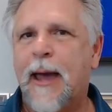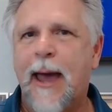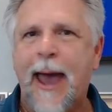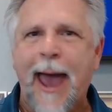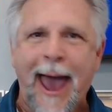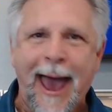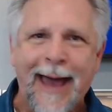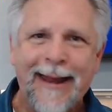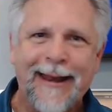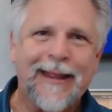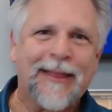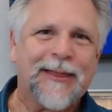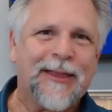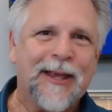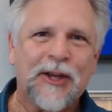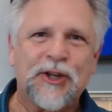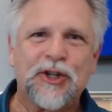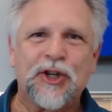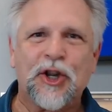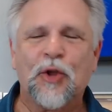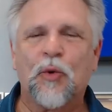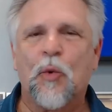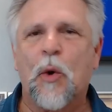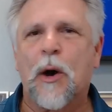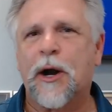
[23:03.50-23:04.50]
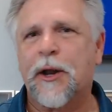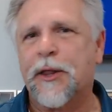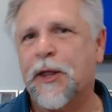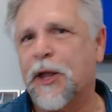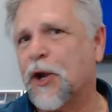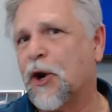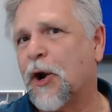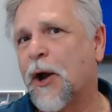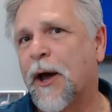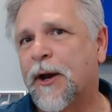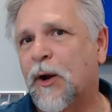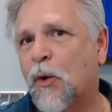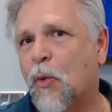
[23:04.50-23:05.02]
adding things to the water that
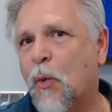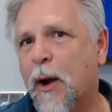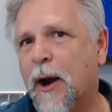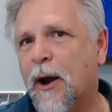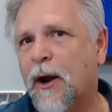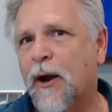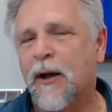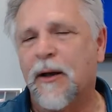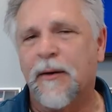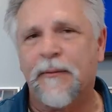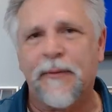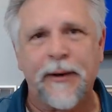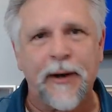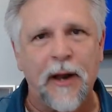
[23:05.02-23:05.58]
you're unaware of,